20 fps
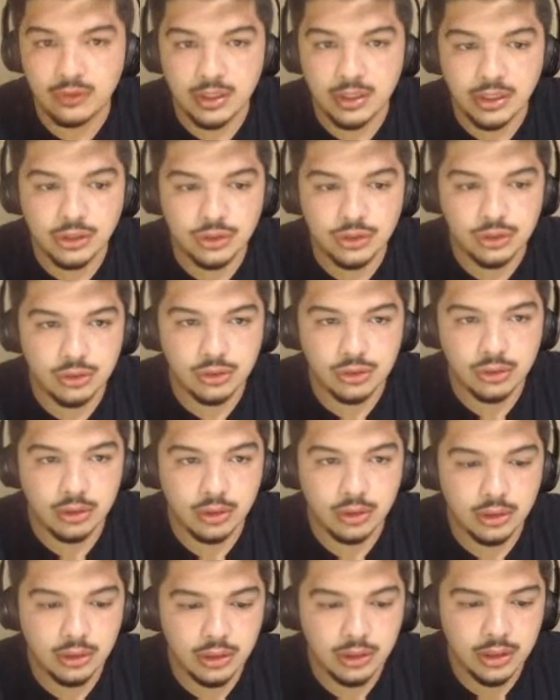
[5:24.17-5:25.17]
injured.
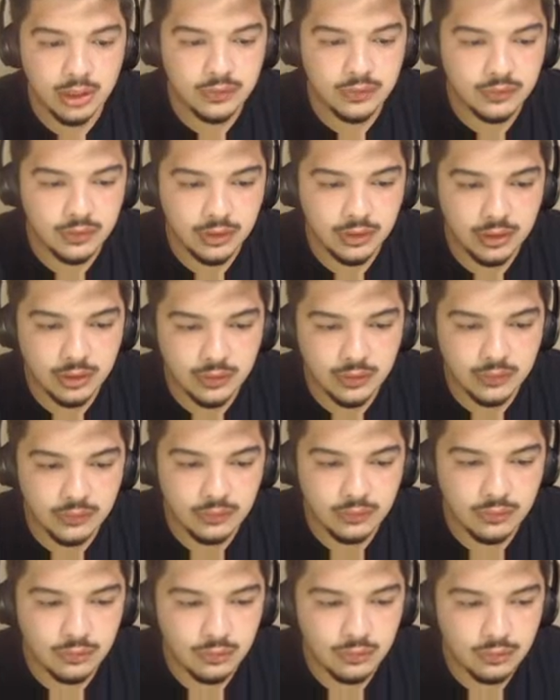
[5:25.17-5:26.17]
Yes, he
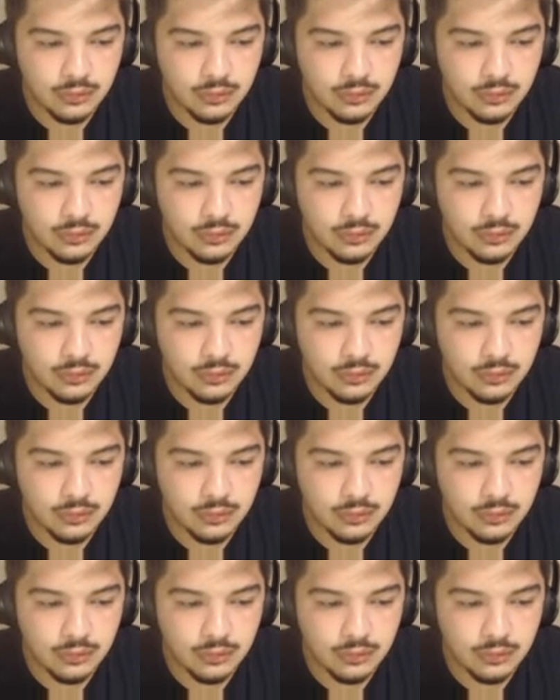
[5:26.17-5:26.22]
is.